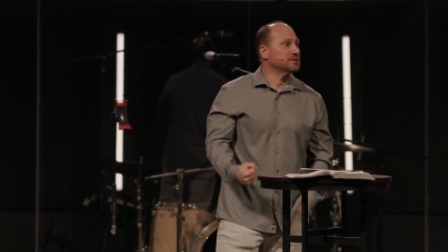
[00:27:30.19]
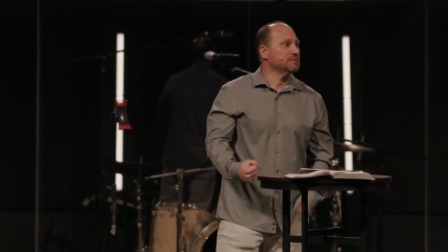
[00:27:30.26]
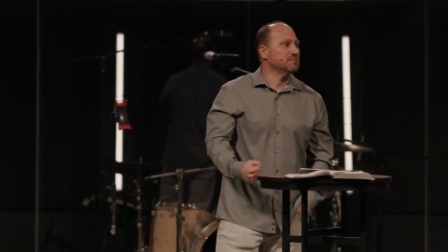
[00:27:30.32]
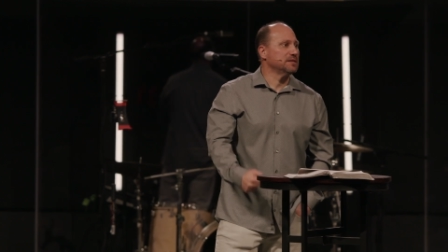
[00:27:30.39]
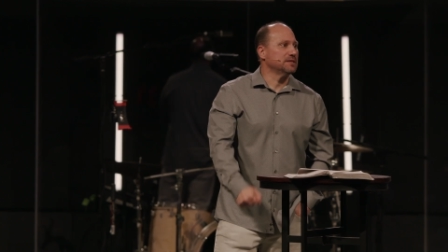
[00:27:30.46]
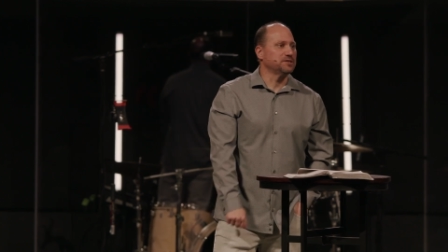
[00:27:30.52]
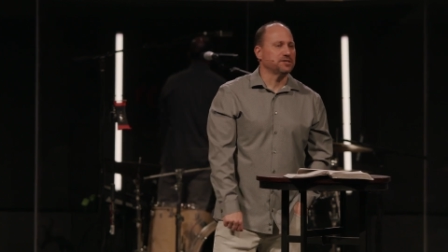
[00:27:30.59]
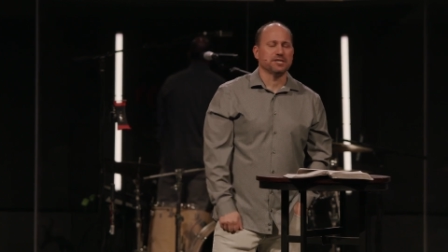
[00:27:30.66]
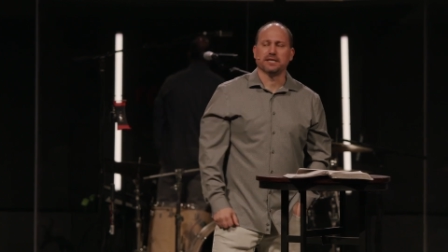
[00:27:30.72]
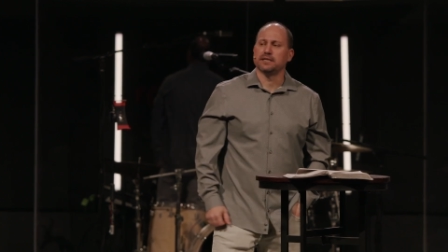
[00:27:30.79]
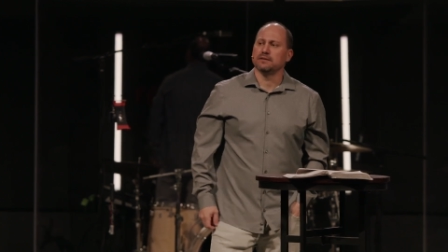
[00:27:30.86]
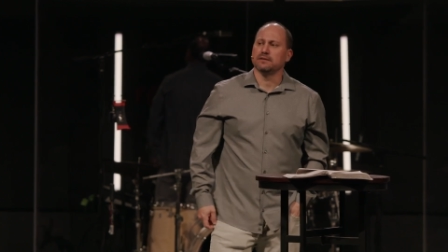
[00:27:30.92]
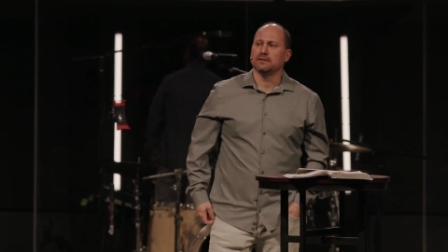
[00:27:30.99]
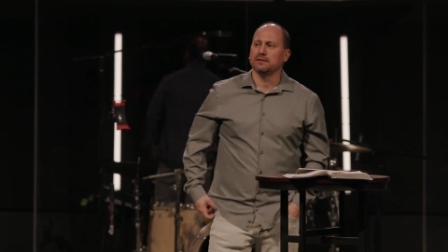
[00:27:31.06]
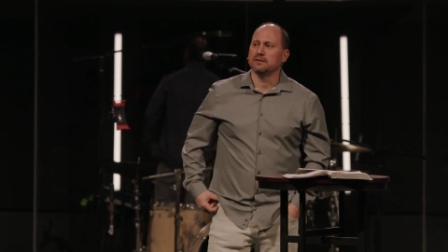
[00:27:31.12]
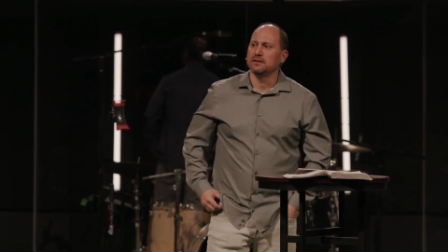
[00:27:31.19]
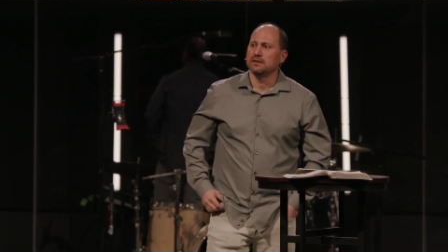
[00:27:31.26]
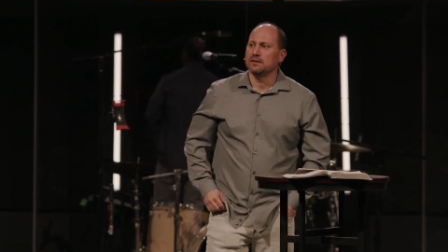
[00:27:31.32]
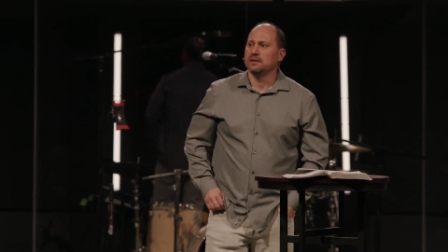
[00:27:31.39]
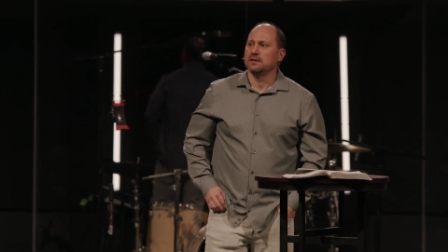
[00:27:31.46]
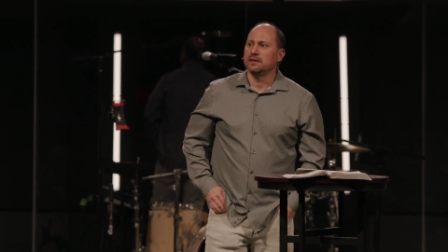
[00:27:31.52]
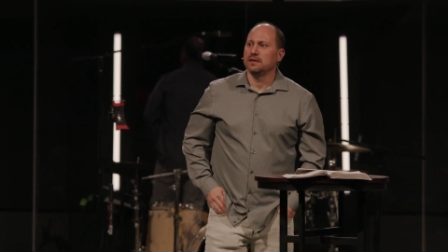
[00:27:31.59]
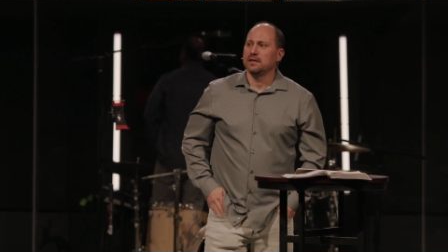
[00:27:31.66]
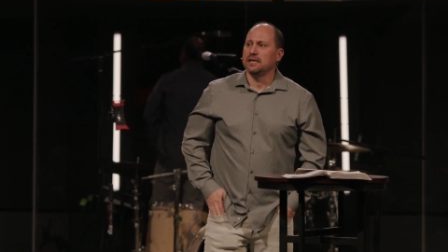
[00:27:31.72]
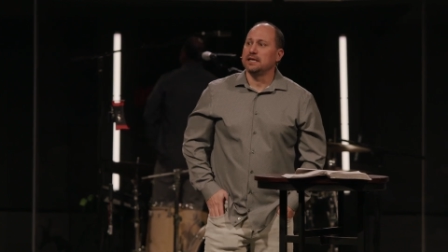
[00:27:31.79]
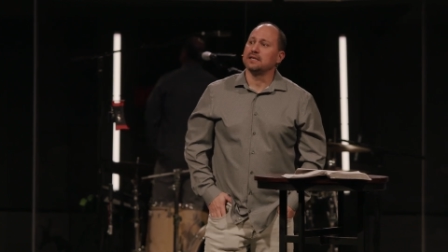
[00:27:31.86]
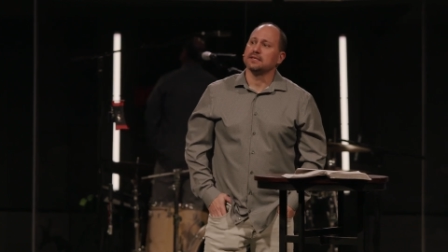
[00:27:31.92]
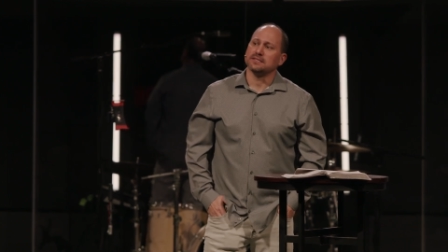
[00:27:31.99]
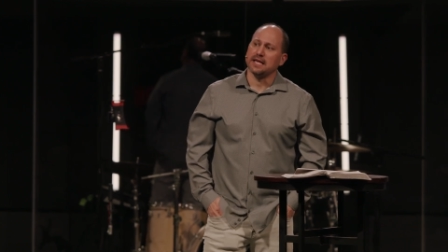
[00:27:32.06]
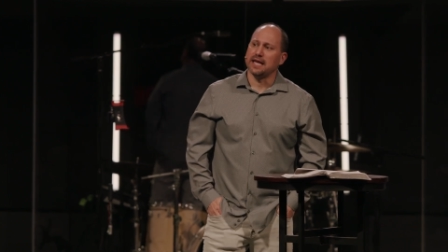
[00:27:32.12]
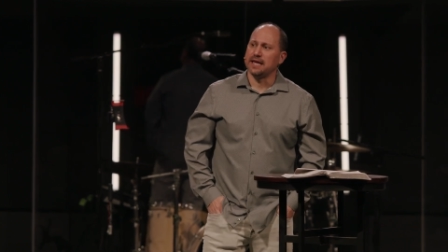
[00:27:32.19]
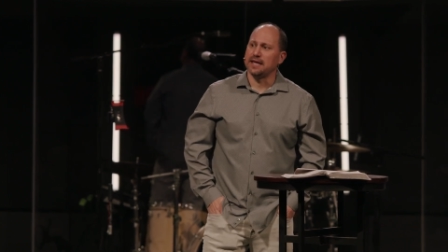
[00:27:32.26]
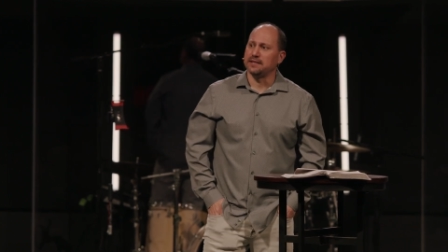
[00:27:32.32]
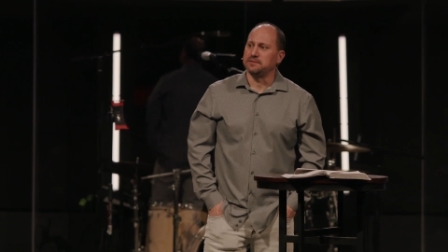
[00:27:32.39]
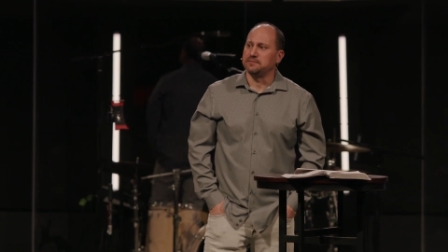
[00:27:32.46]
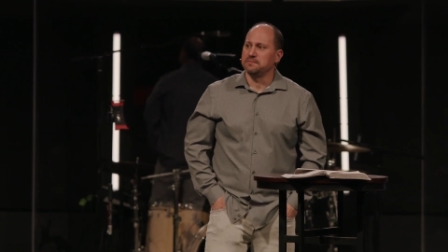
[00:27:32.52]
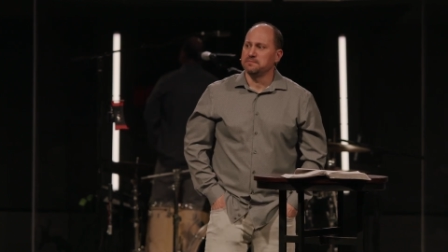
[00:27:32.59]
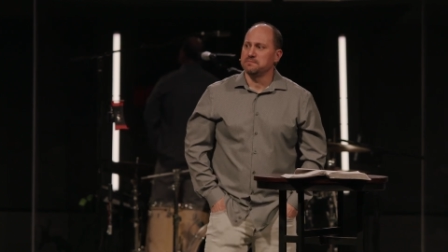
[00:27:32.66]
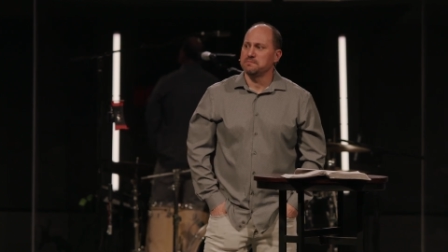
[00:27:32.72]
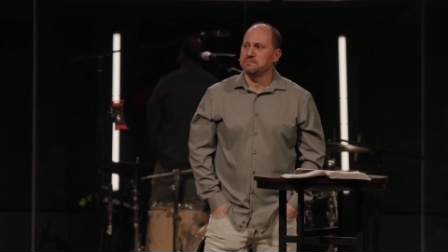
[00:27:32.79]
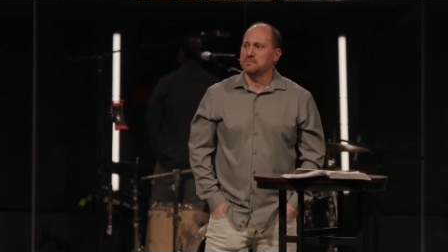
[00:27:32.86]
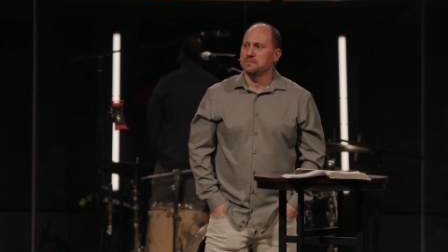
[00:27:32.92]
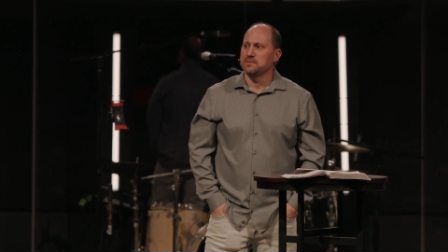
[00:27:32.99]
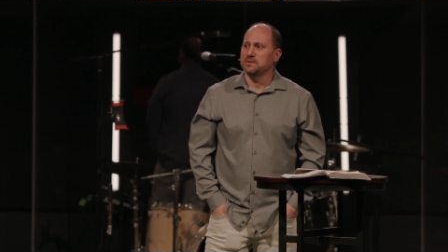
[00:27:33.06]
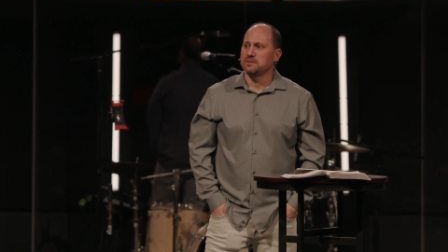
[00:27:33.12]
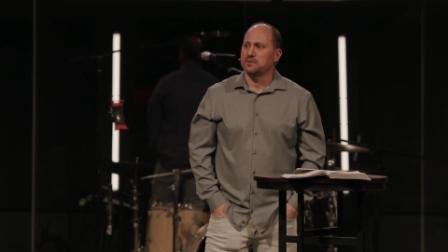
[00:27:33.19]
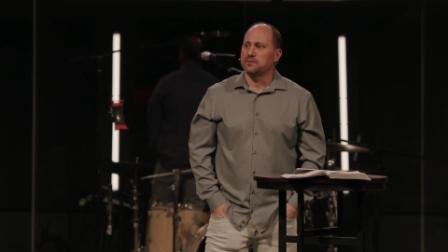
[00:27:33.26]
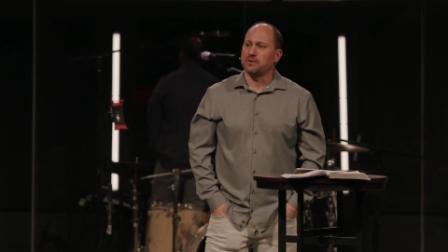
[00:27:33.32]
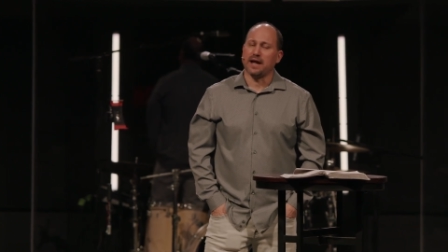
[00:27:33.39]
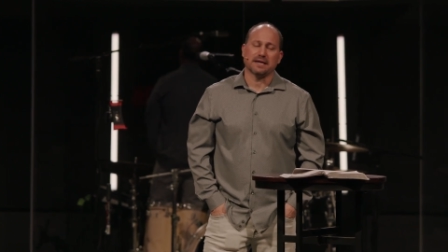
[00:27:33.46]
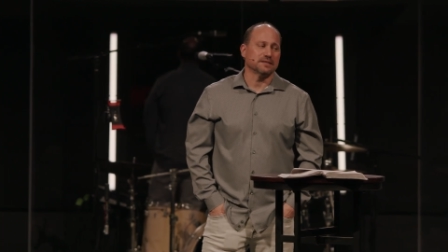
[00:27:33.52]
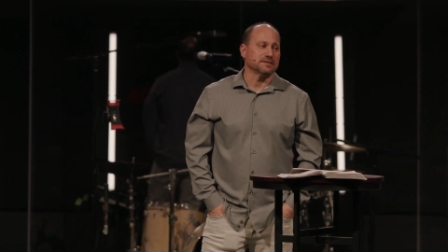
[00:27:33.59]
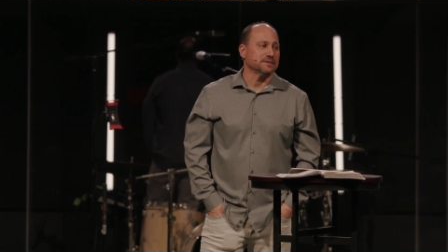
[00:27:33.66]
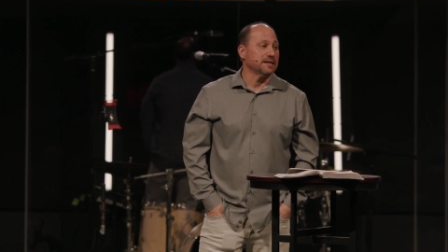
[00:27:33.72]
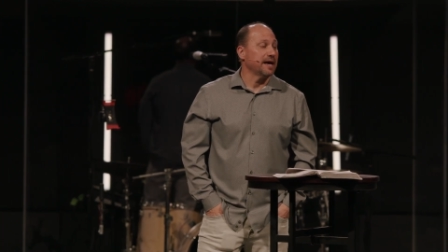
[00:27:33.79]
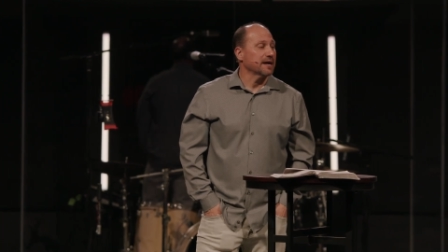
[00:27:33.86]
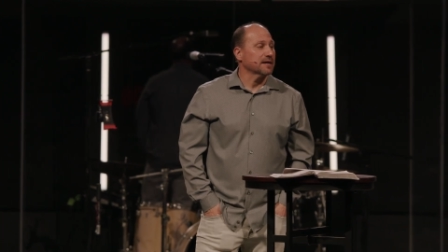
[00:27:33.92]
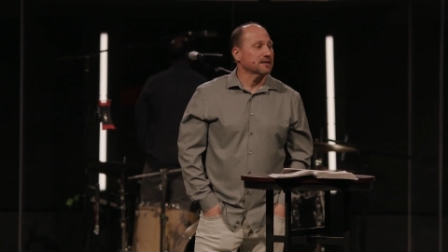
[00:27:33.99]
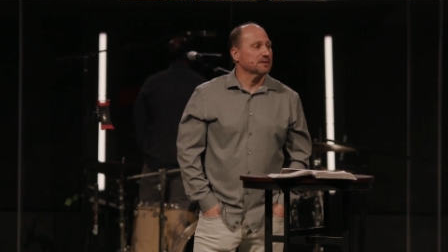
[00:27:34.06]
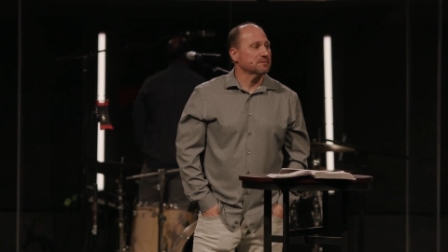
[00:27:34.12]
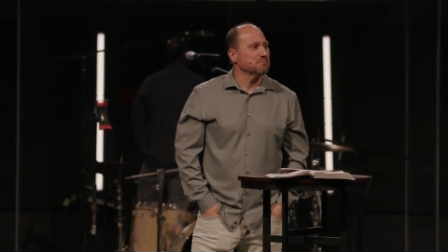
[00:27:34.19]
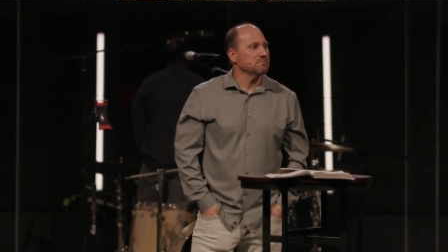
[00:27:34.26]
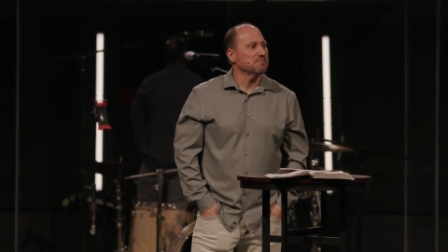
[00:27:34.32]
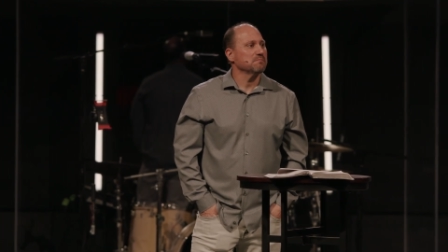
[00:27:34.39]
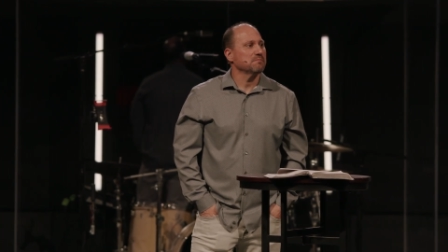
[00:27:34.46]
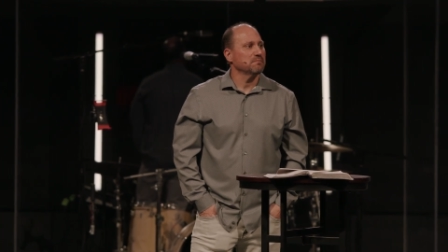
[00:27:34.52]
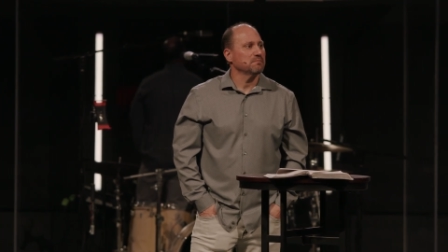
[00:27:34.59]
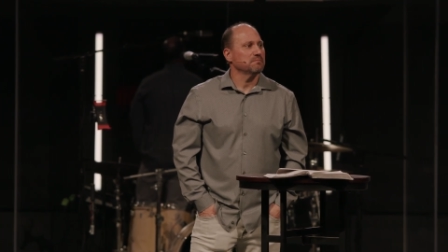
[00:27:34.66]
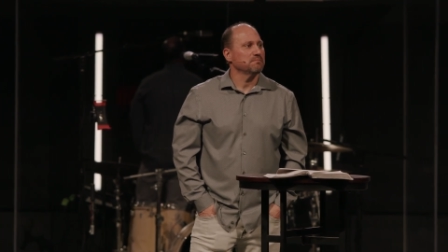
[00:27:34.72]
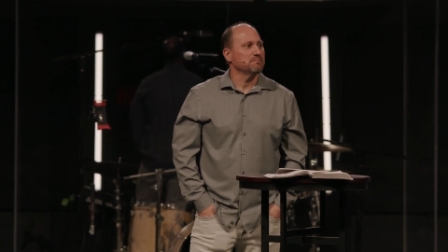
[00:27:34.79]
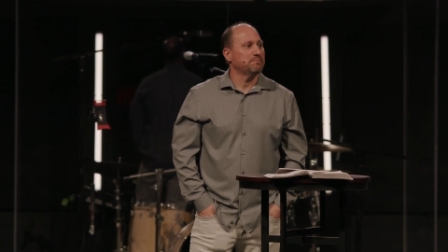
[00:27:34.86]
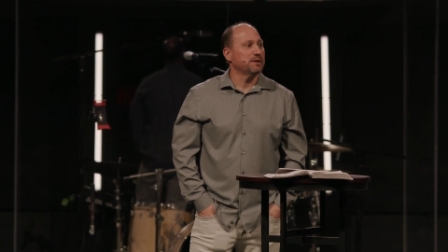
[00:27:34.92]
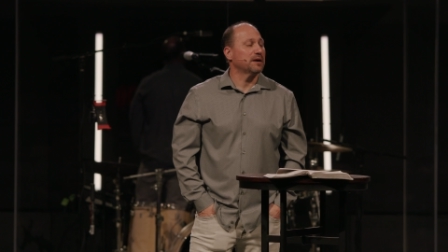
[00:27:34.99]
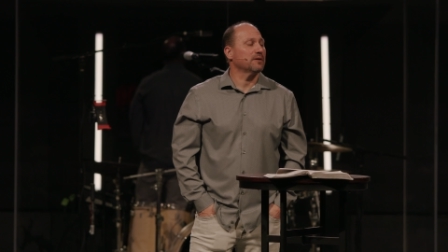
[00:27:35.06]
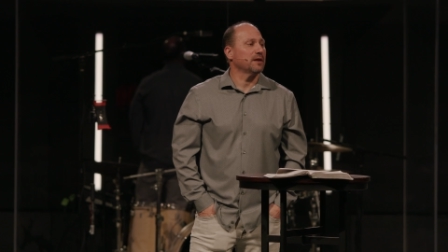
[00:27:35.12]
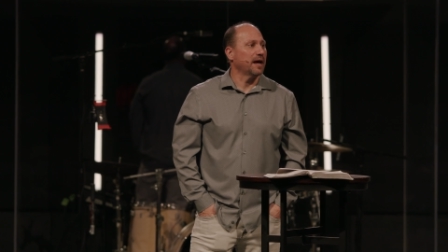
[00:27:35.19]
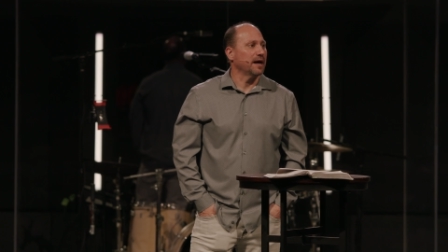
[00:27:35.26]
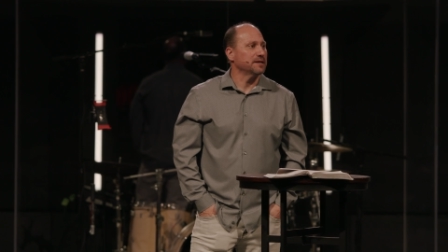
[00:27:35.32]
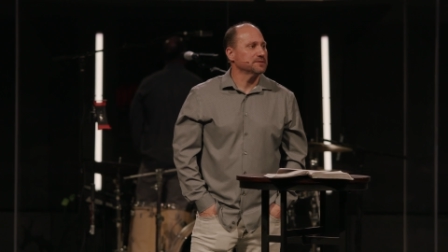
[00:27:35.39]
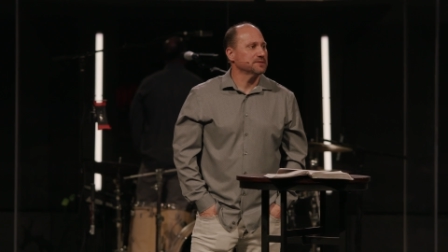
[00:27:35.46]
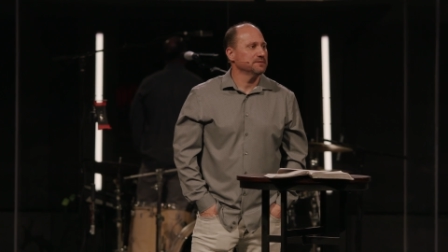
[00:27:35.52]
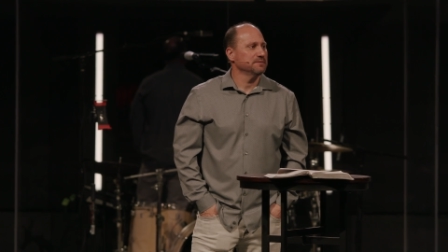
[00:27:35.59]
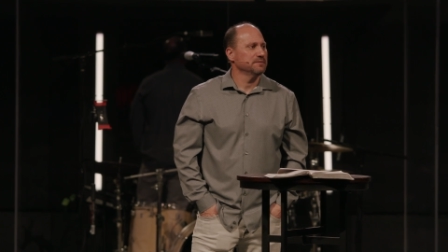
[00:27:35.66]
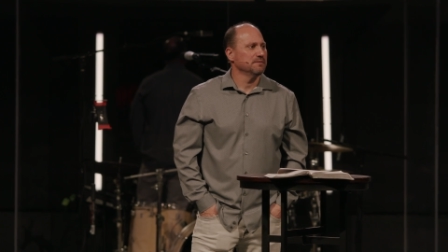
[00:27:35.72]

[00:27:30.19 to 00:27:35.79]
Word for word: him in the chin. He hit his head, cracked his neck, paralyzed.